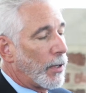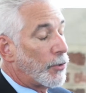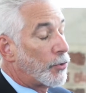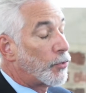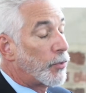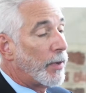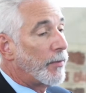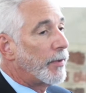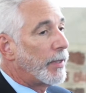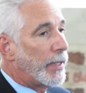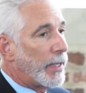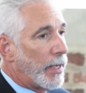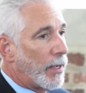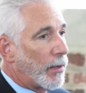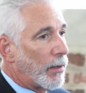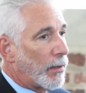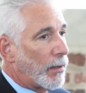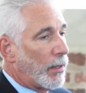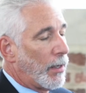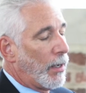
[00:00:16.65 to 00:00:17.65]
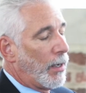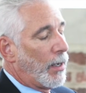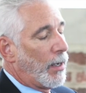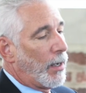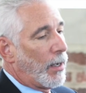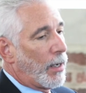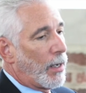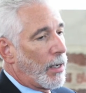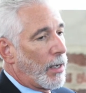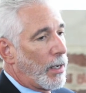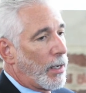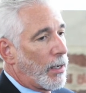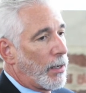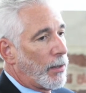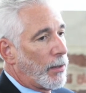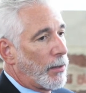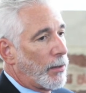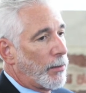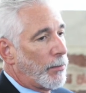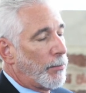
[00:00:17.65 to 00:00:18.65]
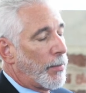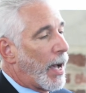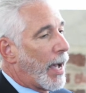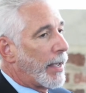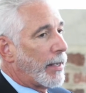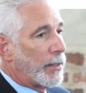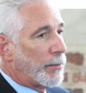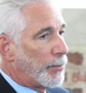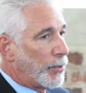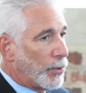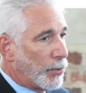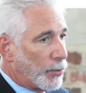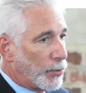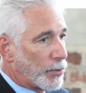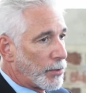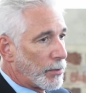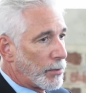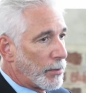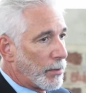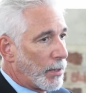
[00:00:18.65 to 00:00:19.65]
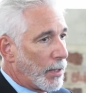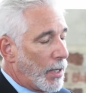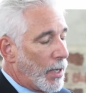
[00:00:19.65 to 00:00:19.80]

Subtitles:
driven there by an abuse,